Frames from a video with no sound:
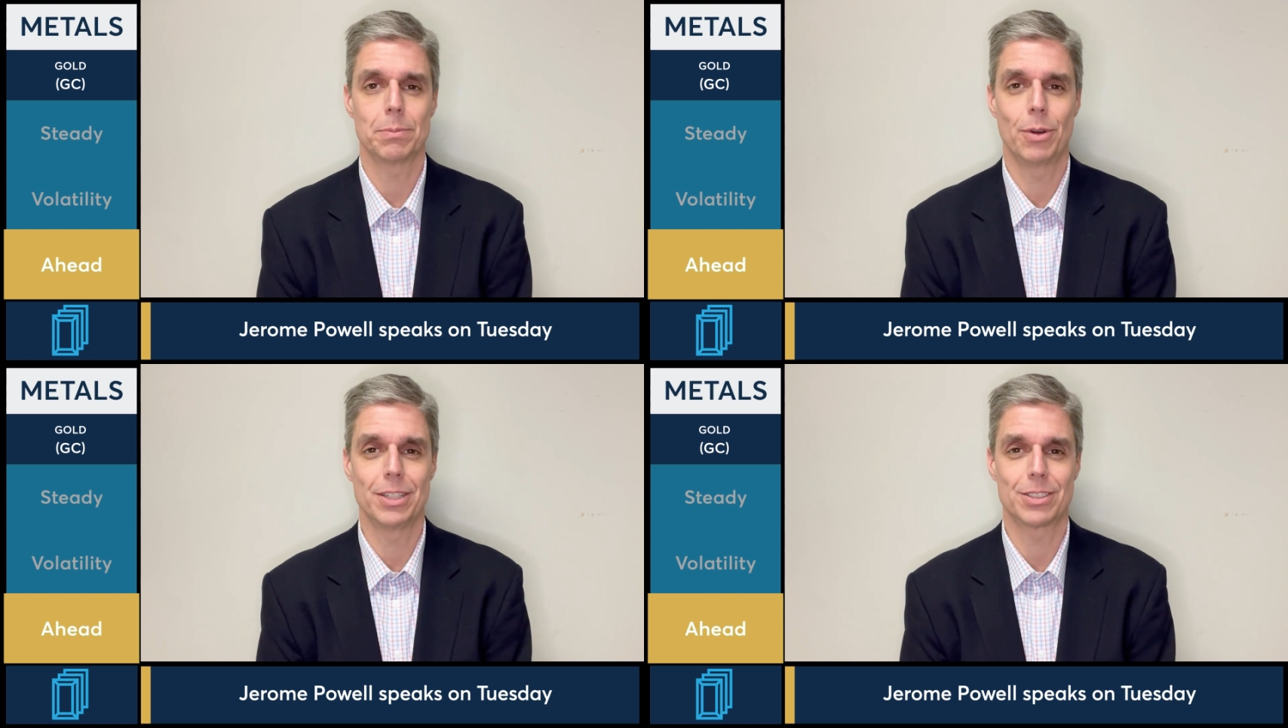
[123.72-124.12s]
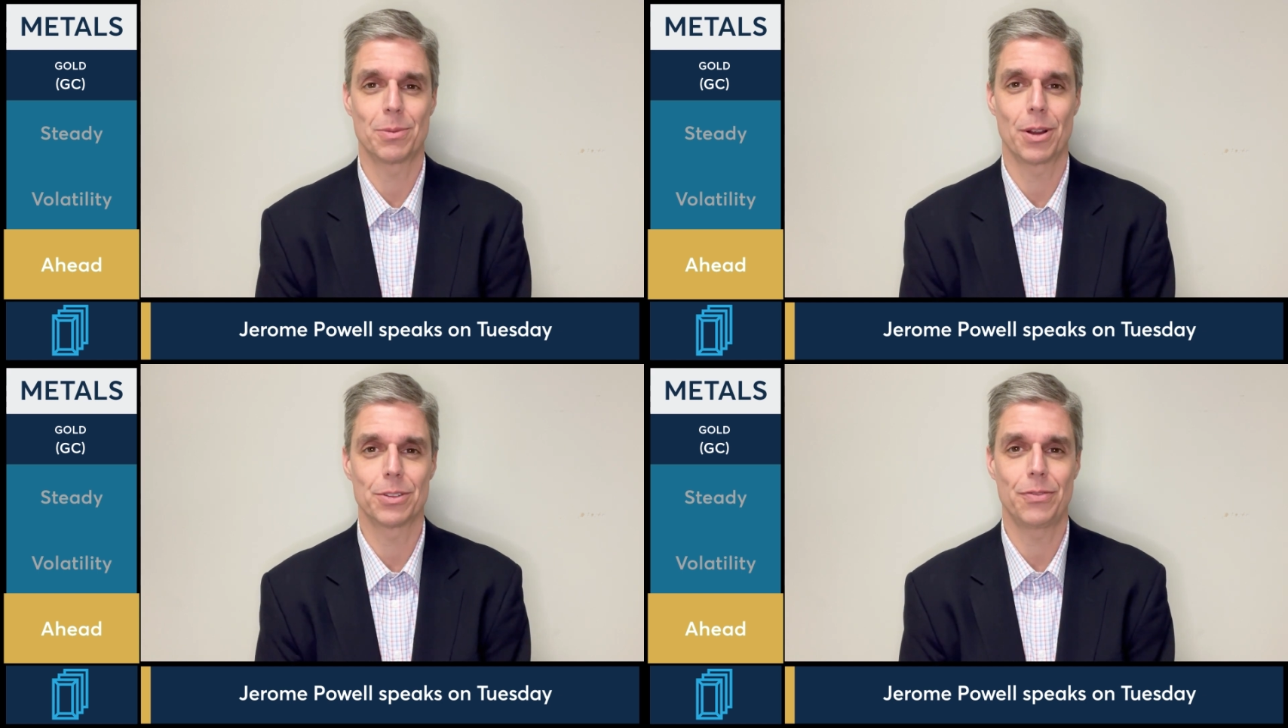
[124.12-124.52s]
awaits
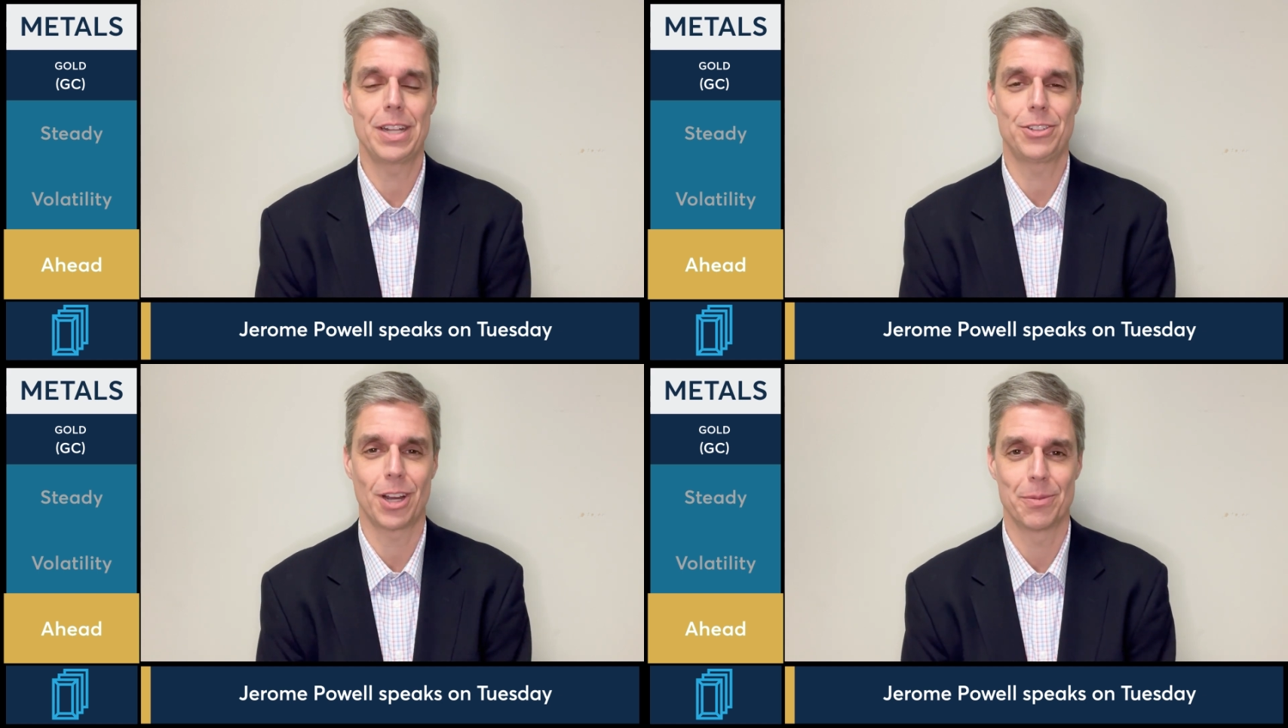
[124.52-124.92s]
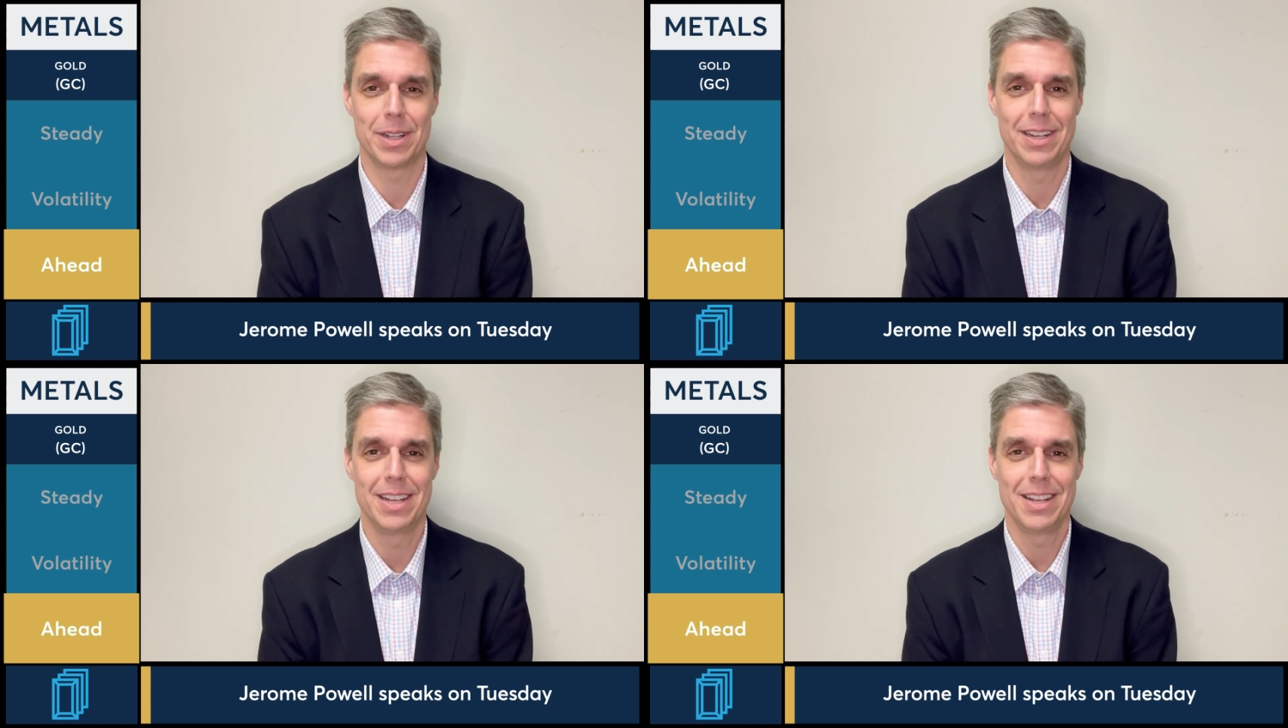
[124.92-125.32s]
tomorrow's Fed
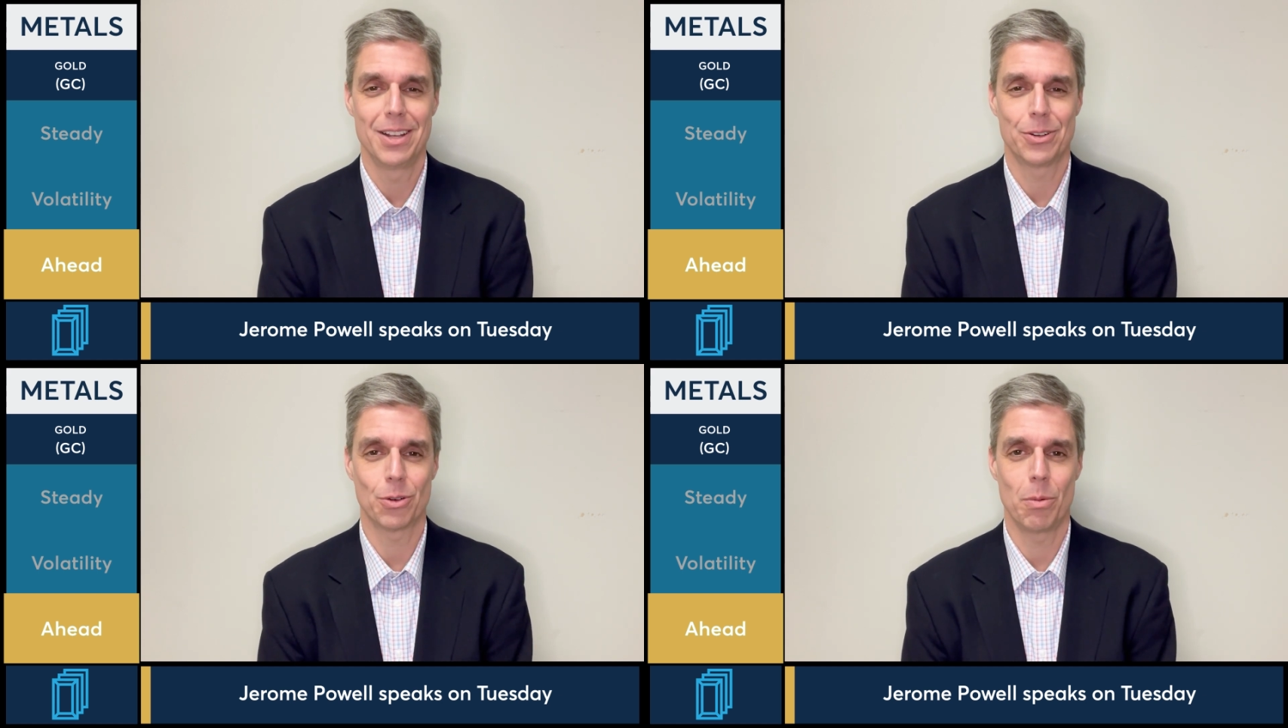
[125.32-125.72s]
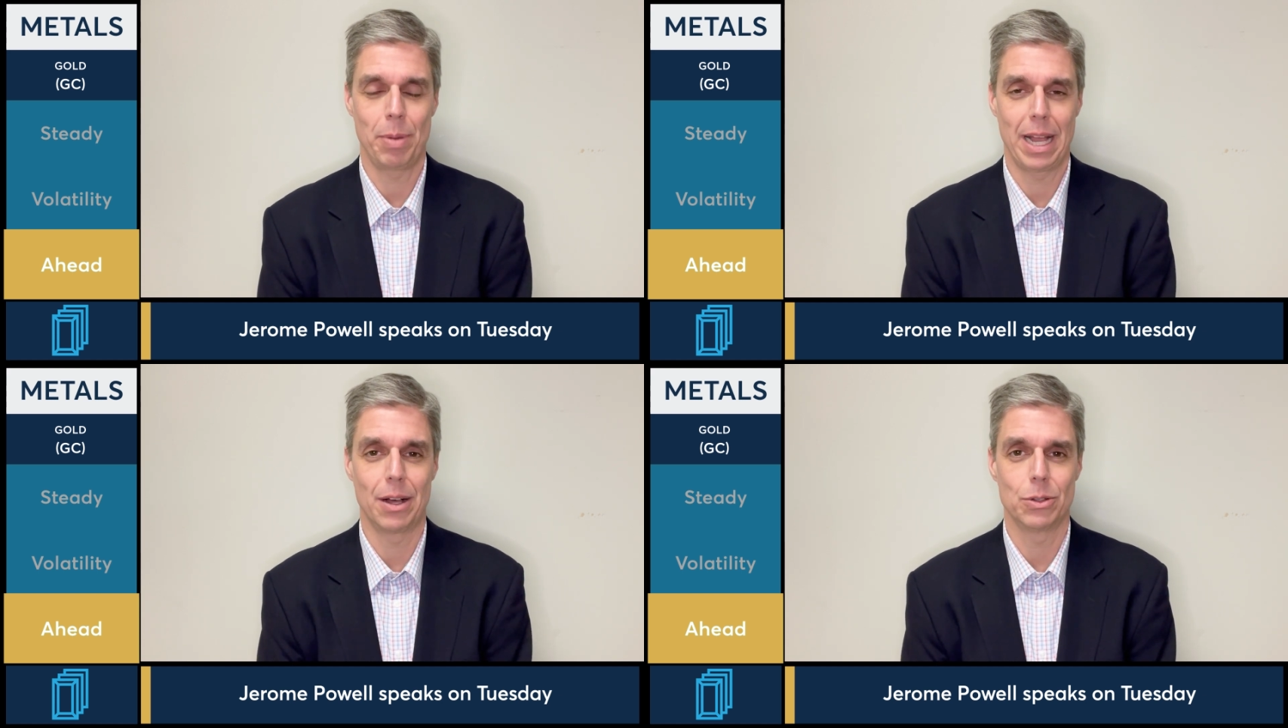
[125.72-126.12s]
chairman, Jerome
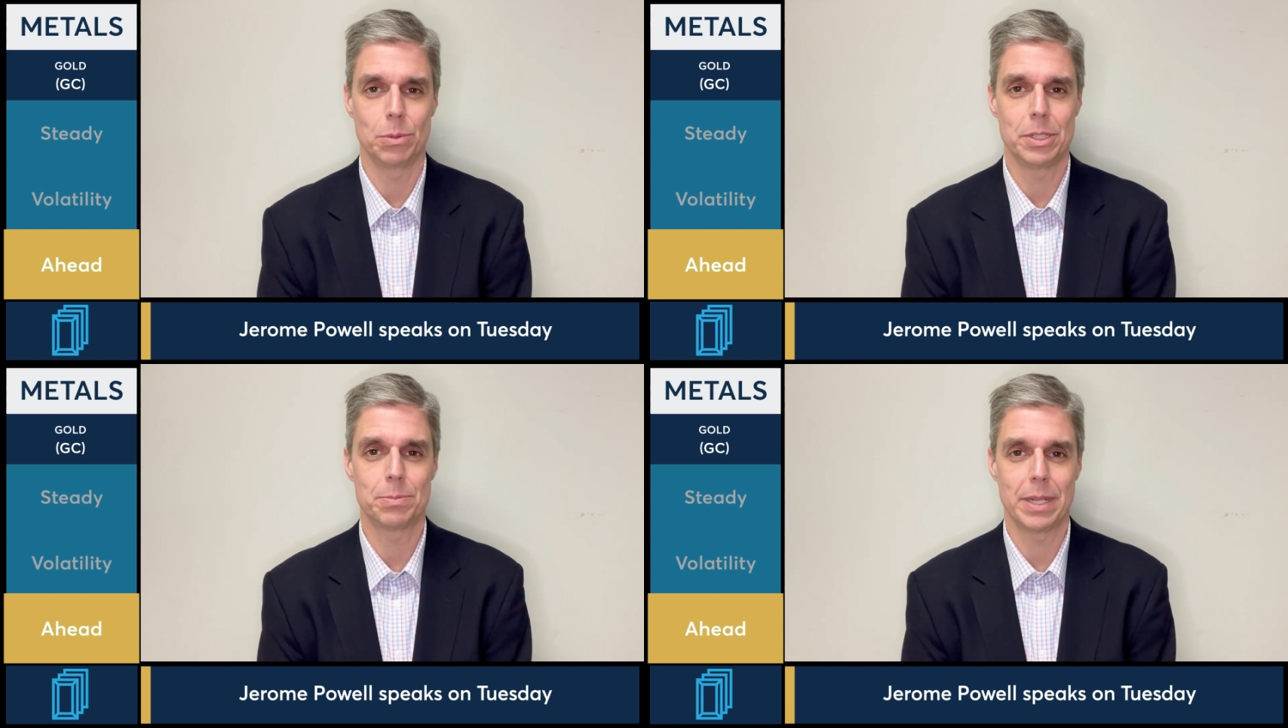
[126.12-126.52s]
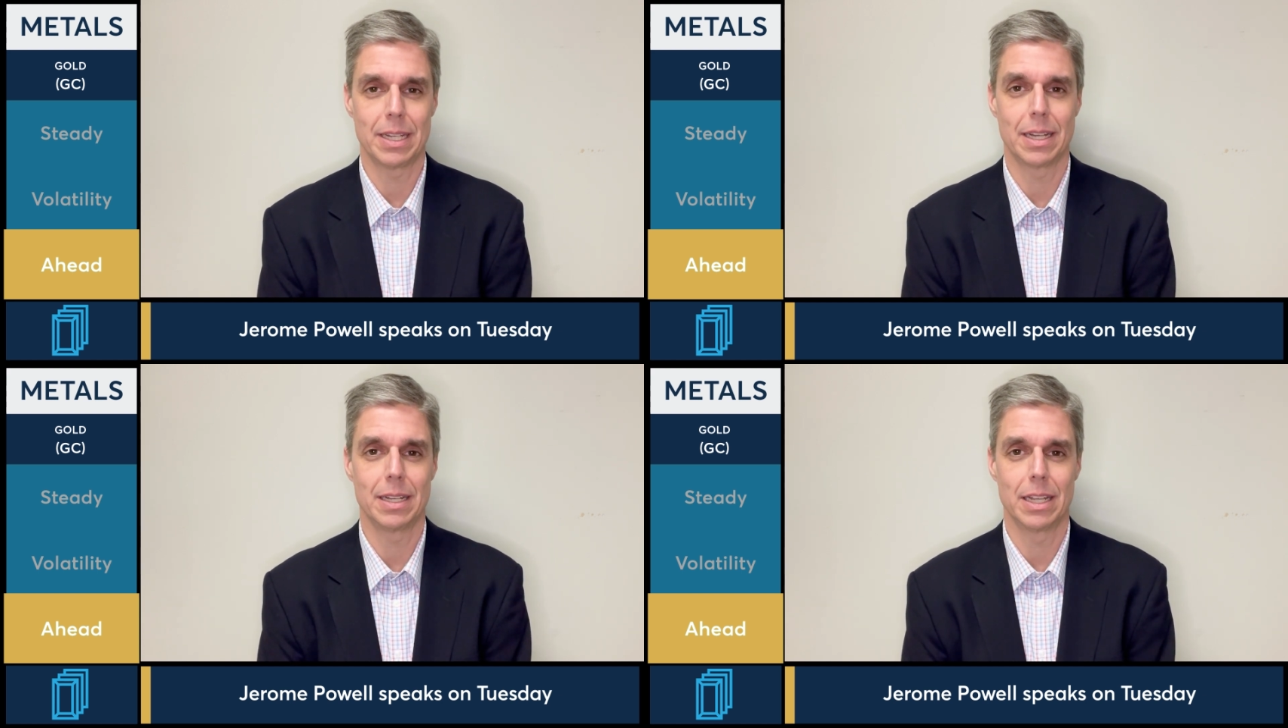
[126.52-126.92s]
Powell, who'll be
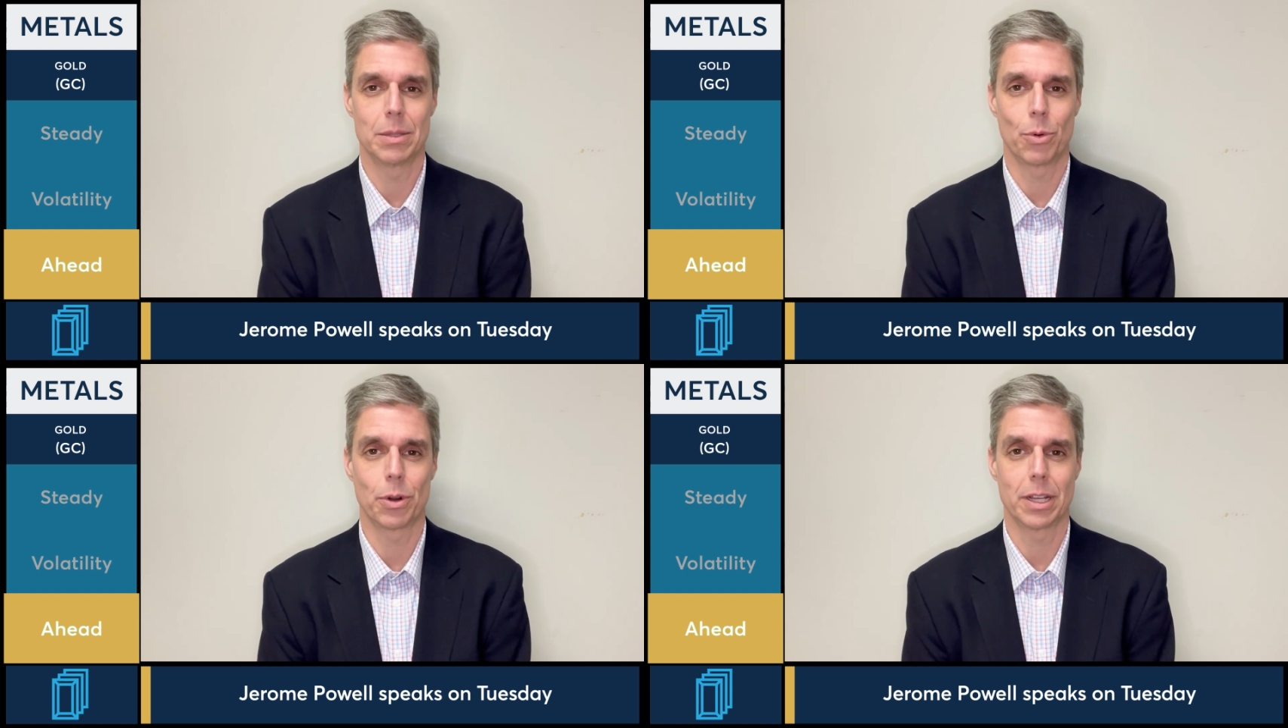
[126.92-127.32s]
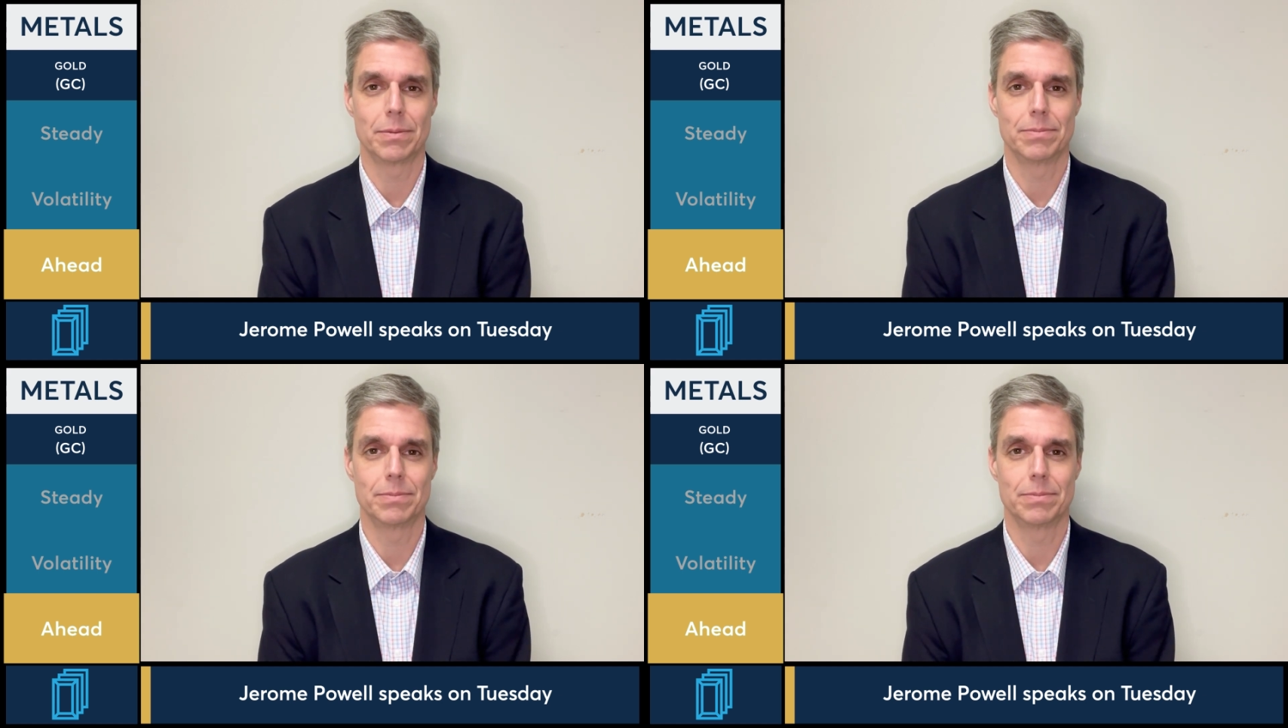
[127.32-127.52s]
speaking in the morning.